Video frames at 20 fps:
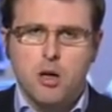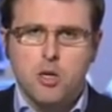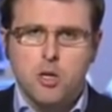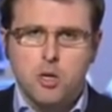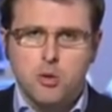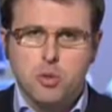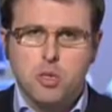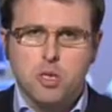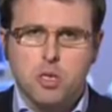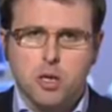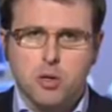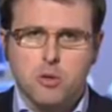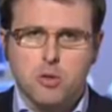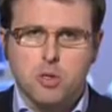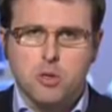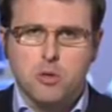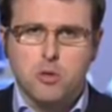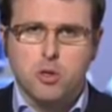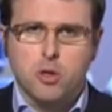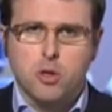using those
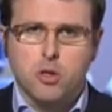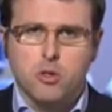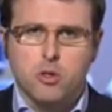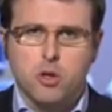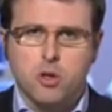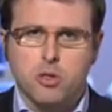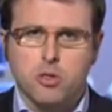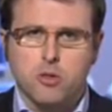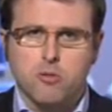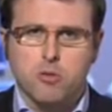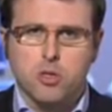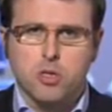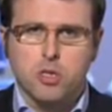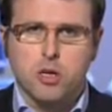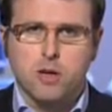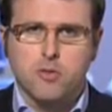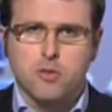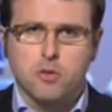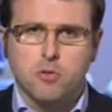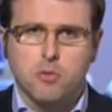$2 trillion of
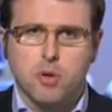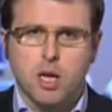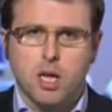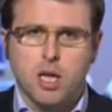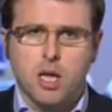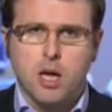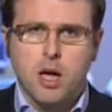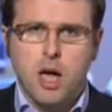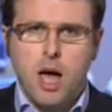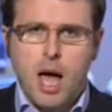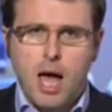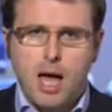reserve to really